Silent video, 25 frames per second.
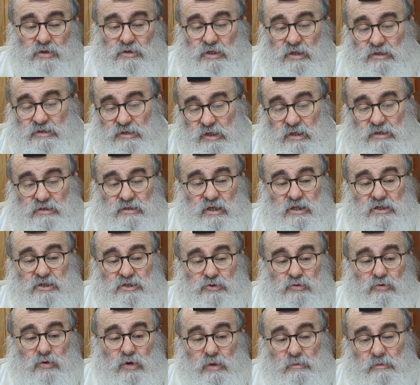as
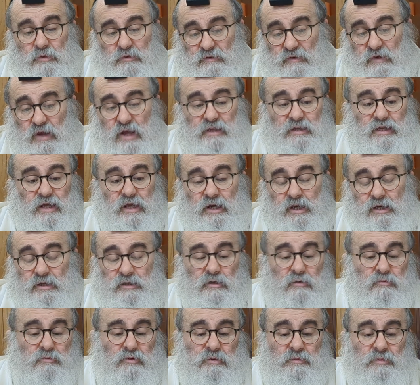isurim. and
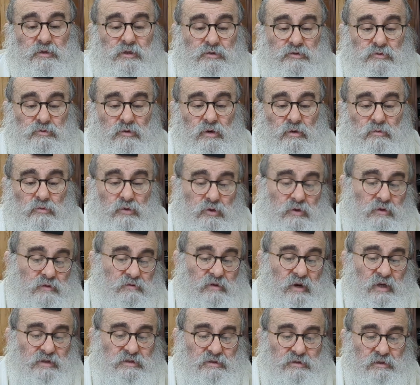echenem be isurim. You could
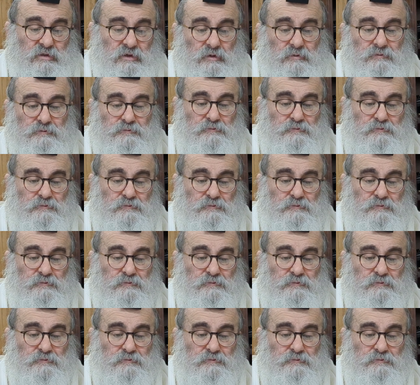trust her.